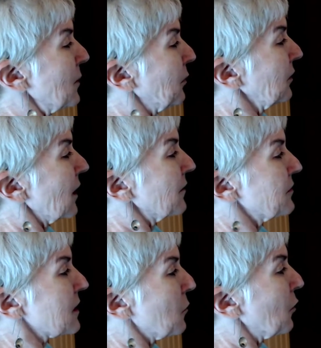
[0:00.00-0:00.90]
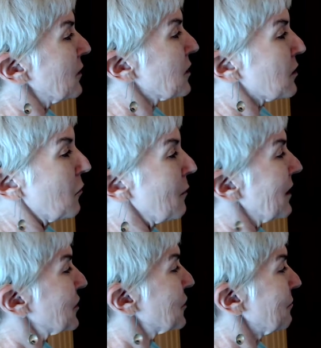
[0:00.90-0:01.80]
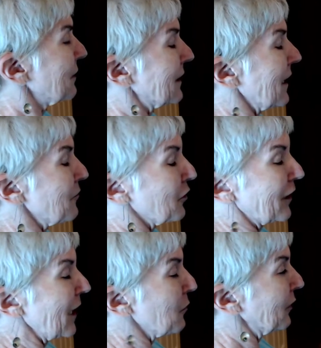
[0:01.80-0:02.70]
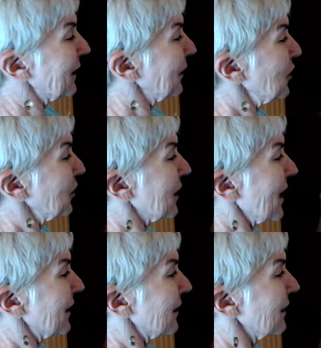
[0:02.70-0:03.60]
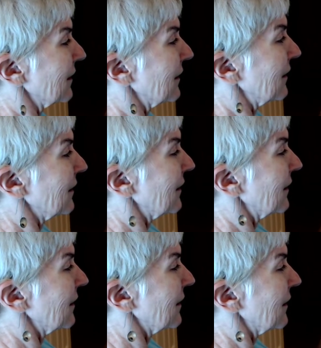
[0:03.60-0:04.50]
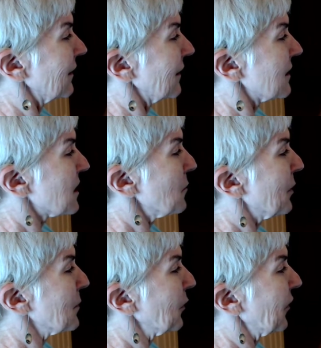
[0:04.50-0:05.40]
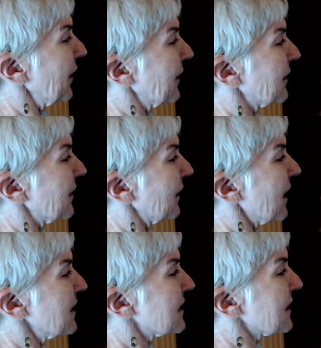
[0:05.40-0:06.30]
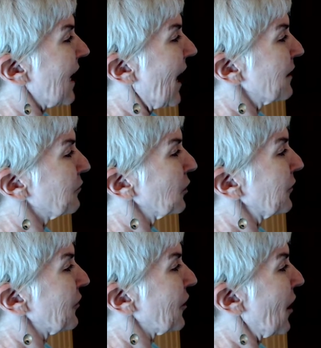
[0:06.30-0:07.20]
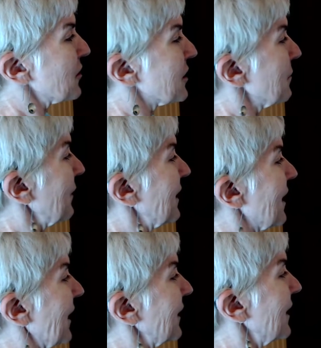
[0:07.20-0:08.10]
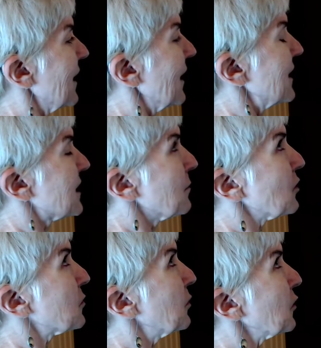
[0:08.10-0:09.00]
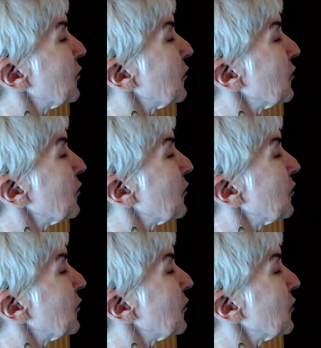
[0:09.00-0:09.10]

love someone so much that they forget what they look like. Some people think that the night sky full of stars at midnight is the most beautiful